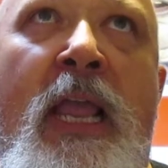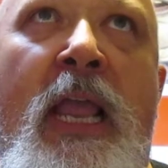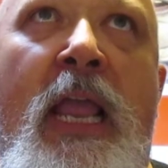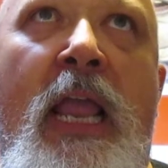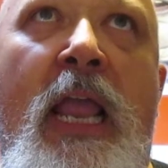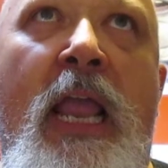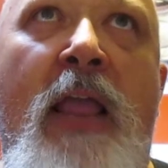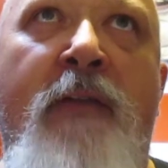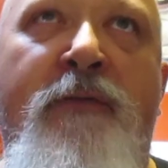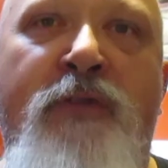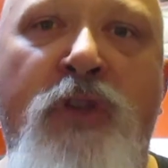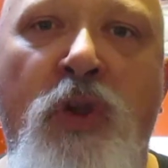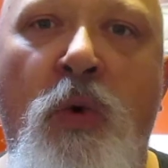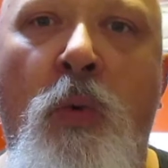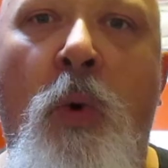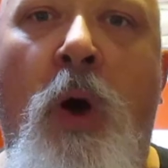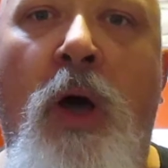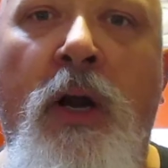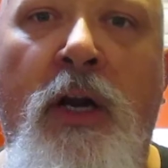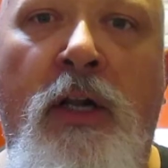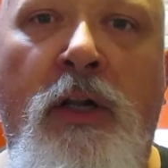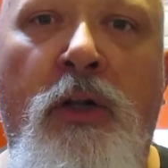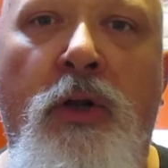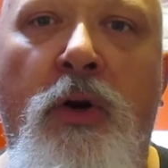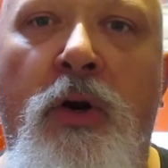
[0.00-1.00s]
if you
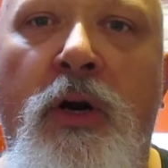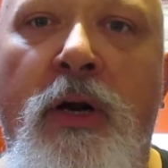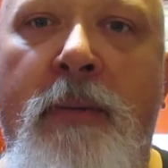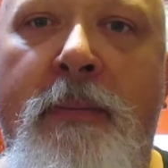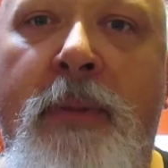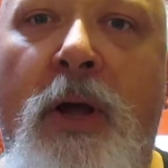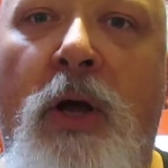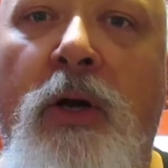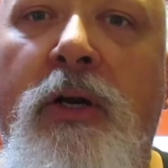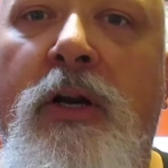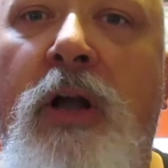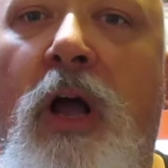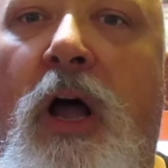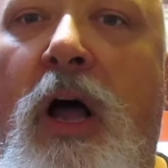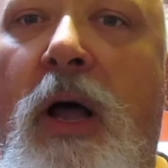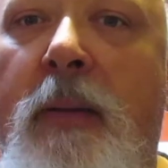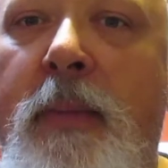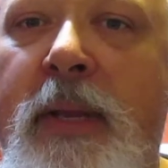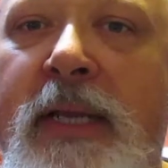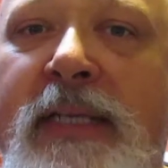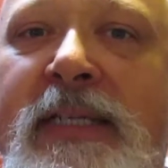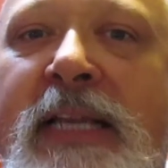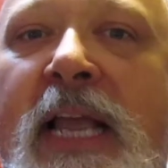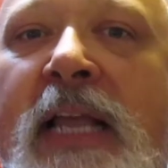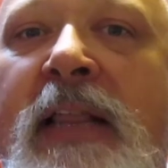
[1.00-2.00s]
want to learn about
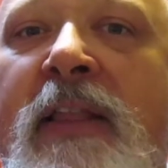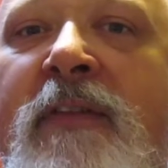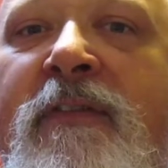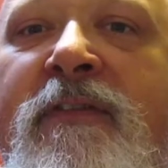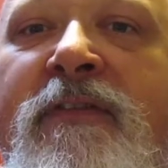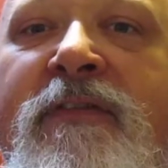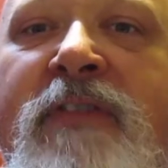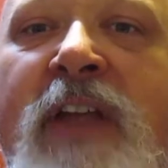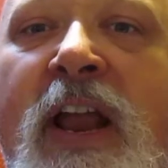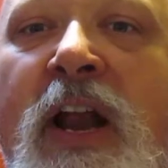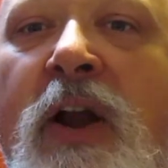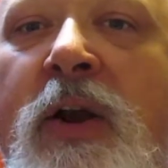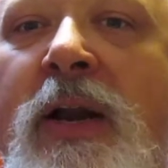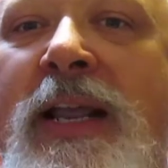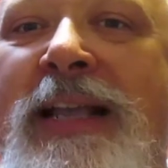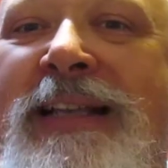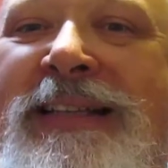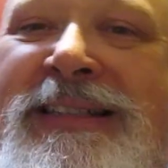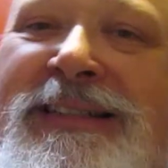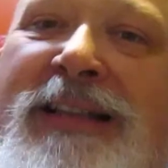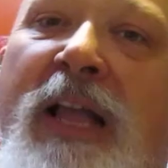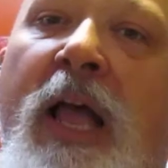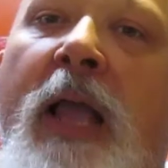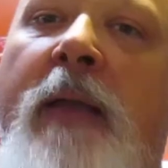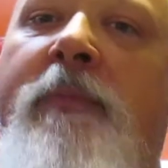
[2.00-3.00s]
comics and the
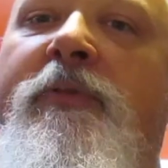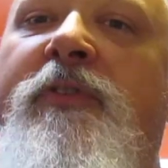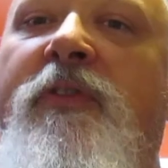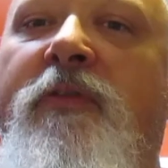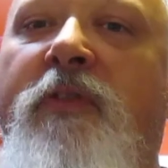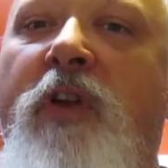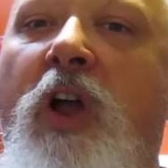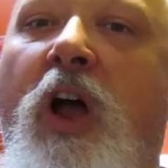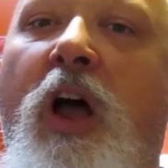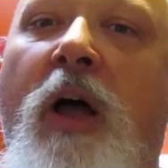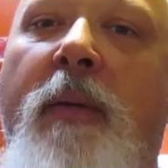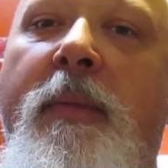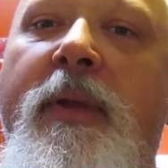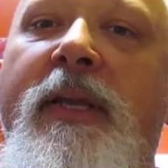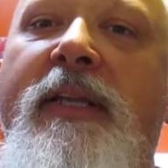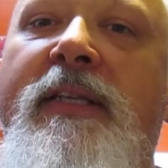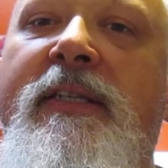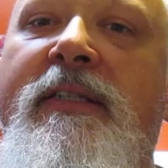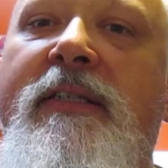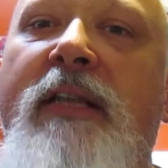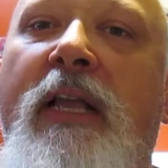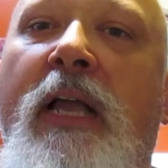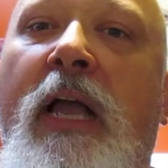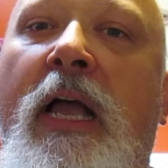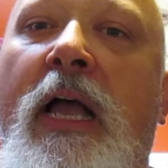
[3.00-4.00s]
various types of
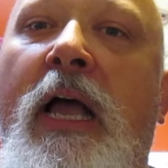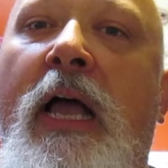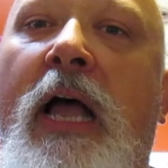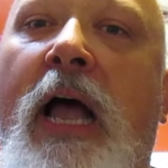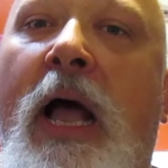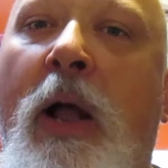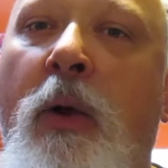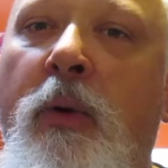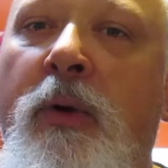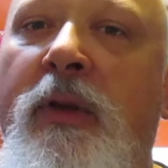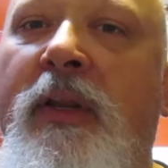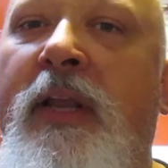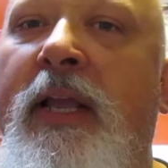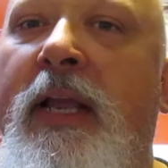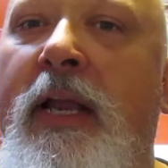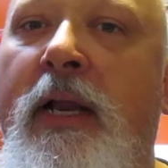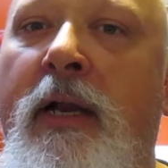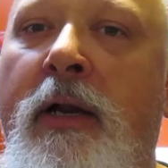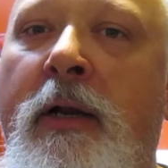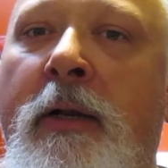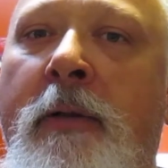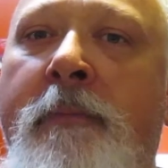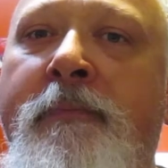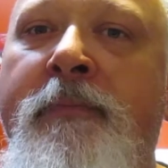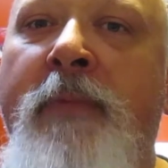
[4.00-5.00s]
comics out
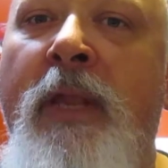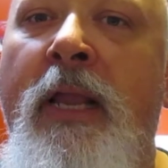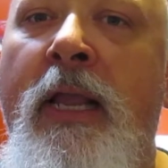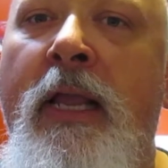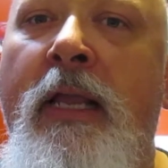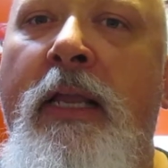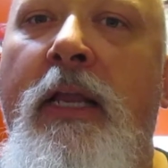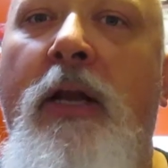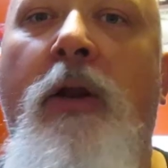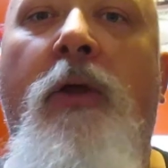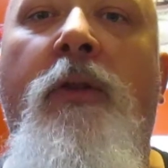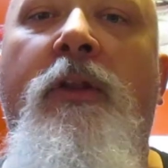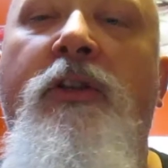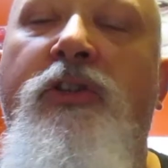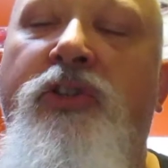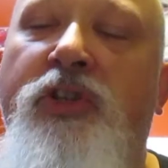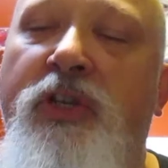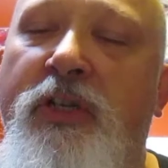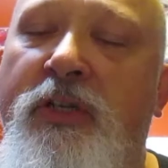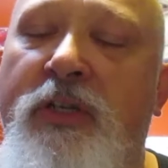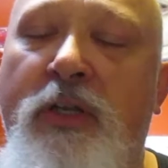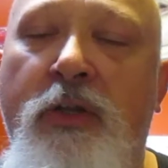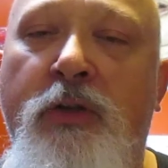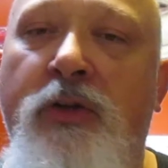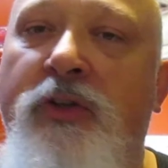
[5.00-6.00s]
there,
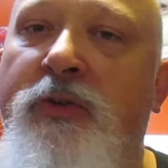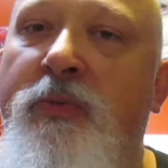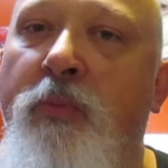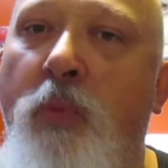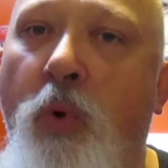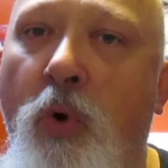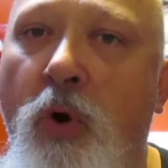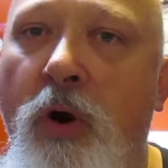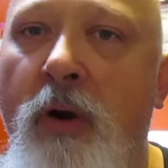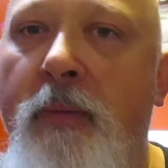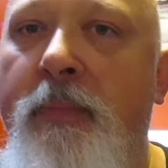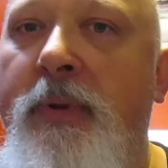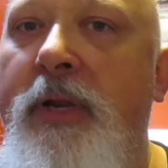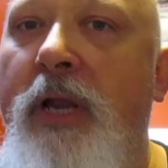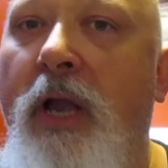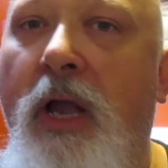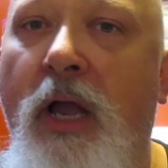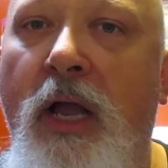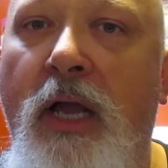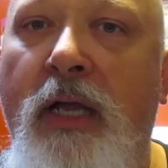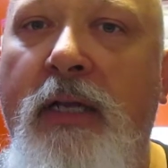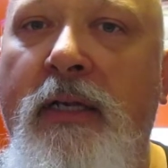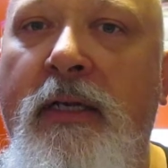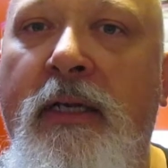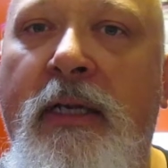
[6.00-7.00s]
there's more
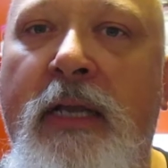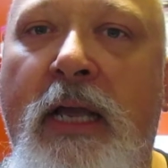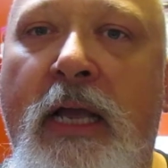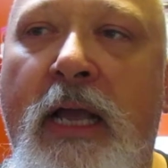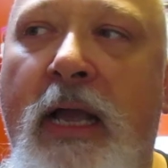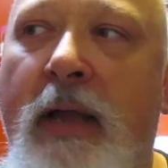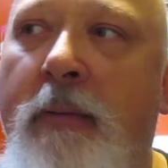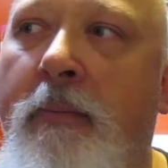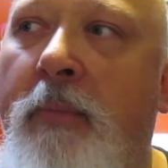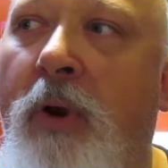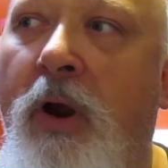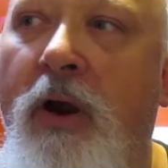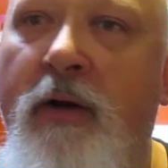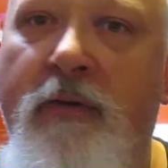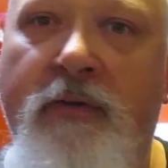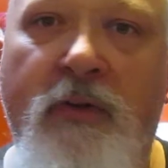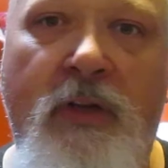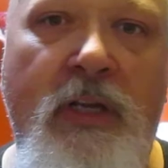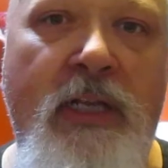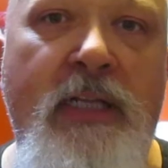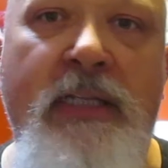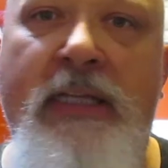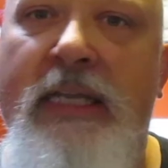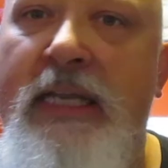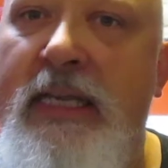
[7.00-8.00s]
beyond
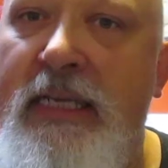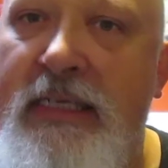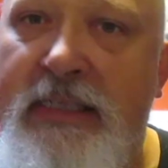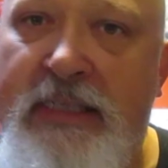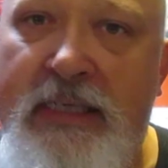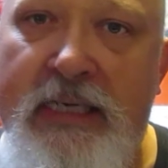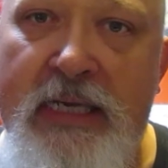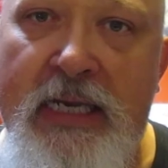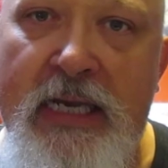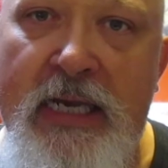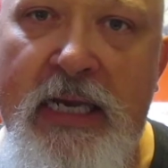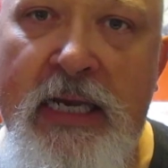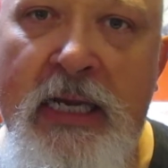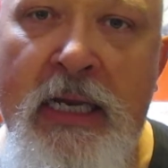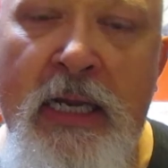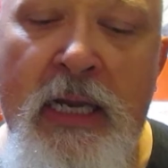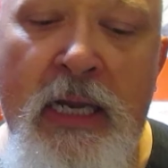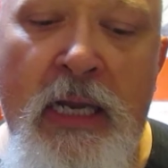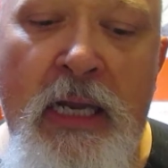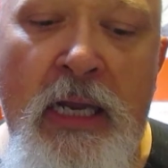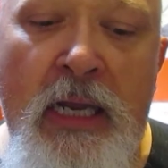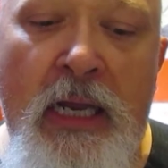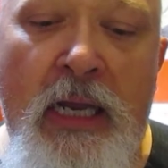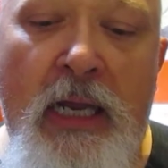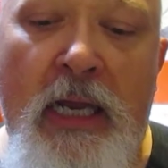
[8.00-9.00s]
Marvel and DC
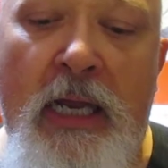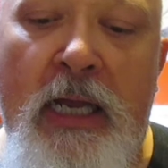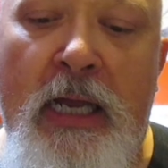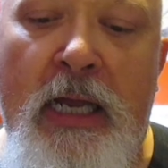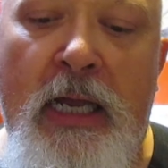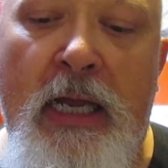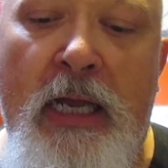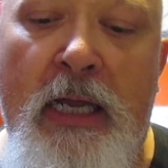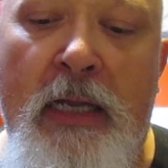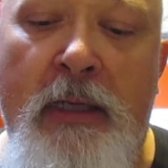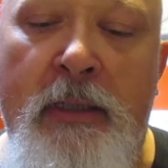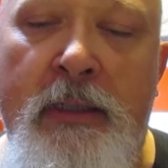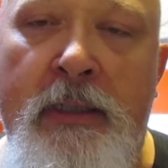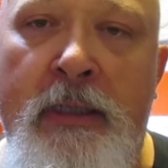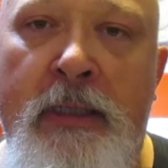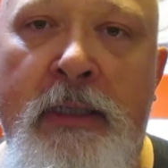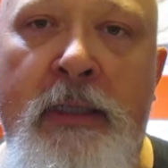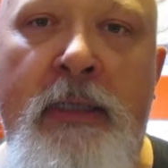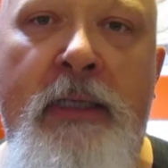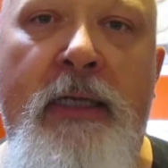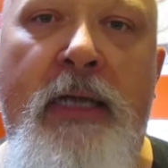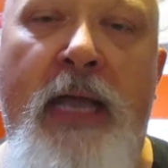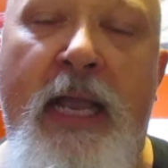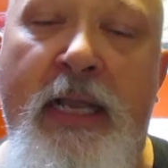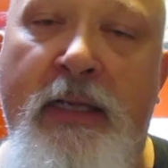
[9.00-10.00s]

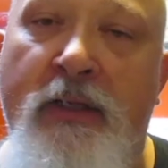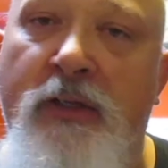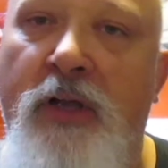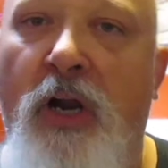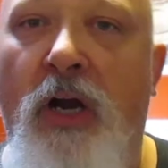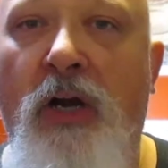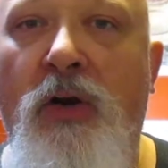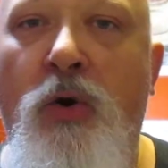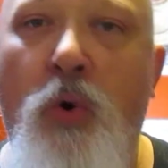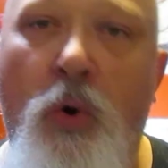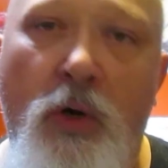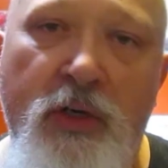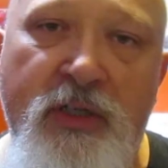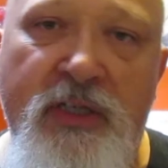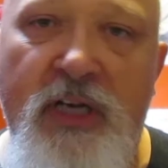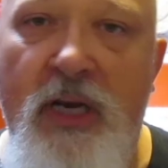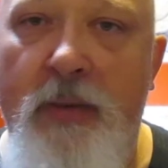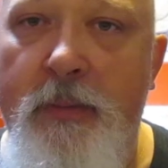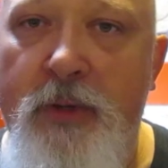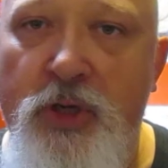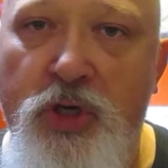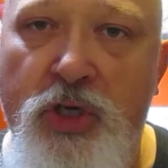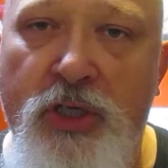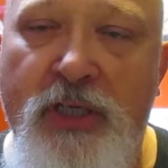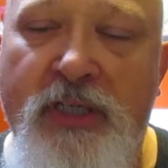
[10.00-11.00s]
and Dark Horse and
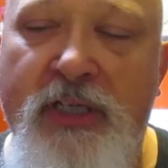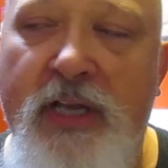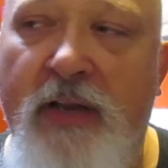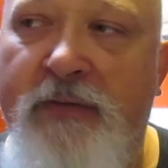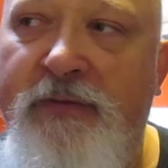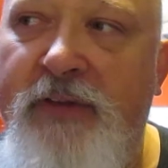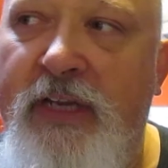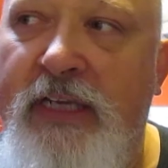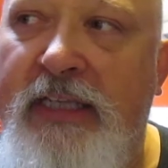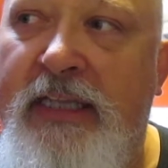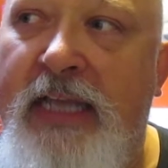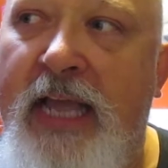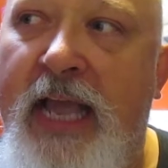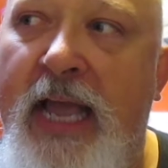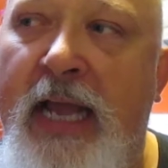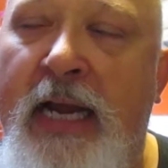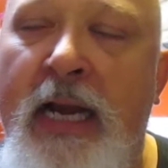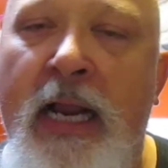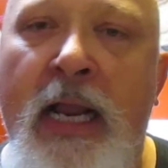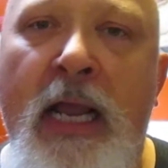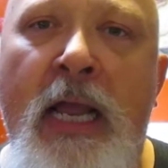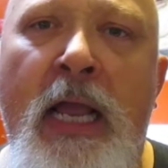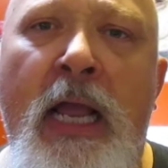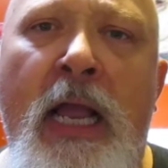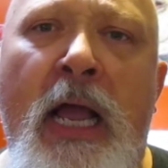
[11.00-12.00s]
Image and stuff like that.